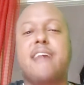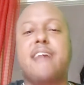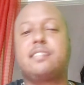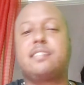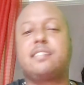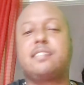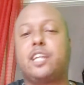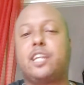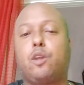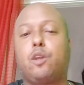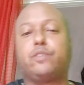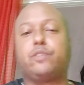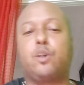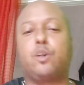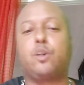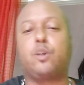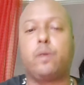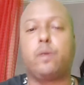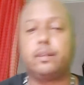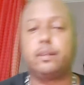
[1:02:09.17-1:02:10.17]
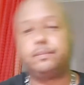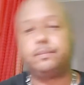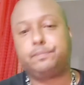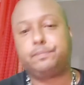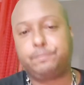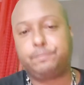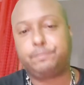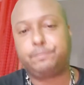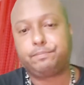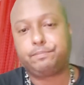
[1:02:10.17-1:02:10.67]
off the corner.
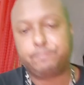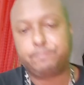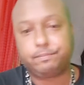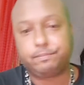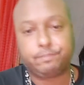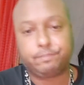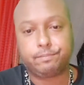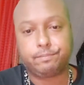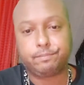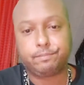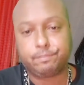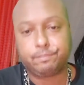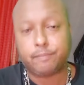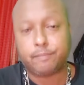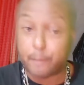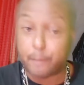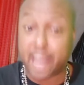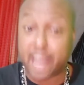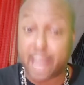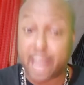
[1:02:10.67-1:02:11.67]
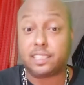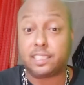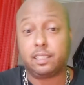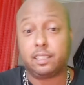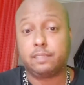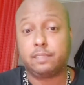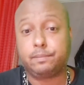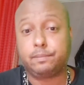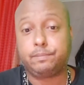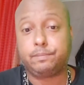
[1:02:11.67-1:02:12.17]
Imagine.
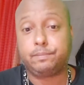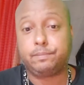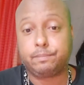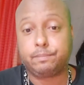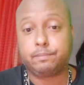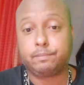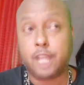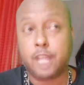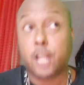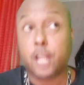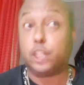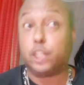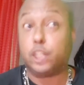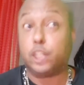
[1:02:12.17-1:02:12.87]
Could you